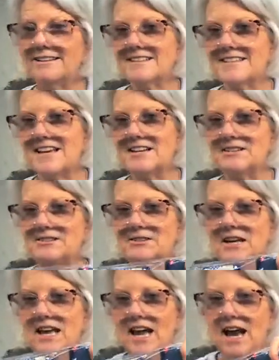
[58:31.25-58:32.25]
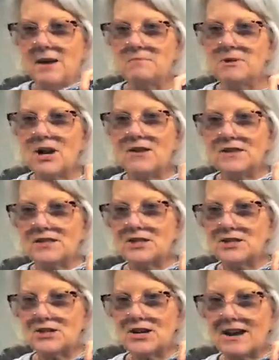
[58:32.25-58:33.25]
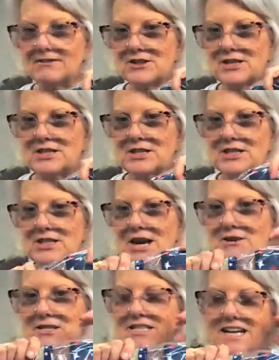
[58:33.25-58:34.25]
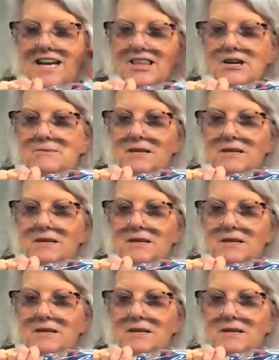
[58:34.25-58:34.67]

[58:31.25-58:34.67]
So I put on this shirt after I took a shower today, though,